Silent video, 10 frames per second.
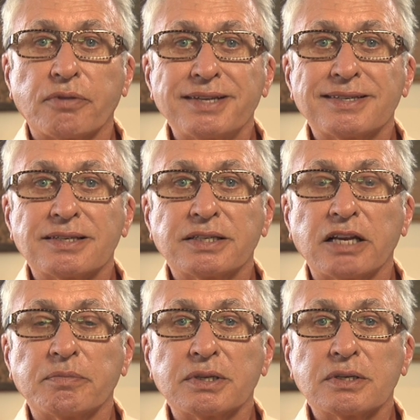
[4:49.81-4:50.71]
thesis
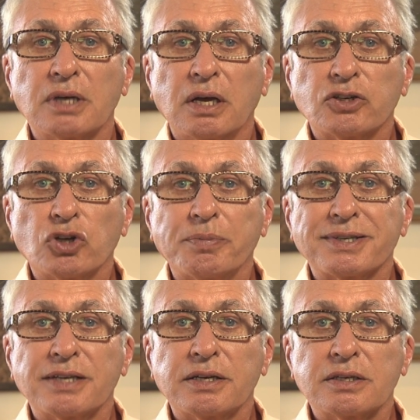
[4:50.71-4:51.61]
statements,
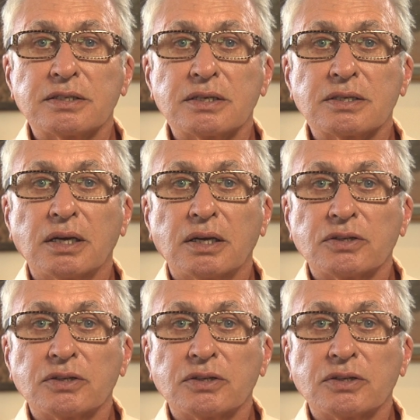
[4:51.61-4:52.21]
topic sentences,